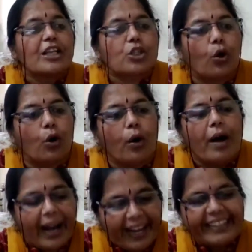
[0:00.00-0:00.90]
So
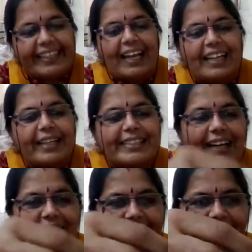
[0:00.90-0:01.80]
I tell the
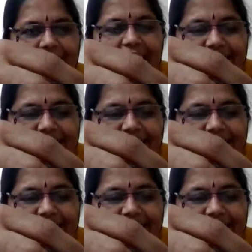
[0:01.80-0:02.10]
children,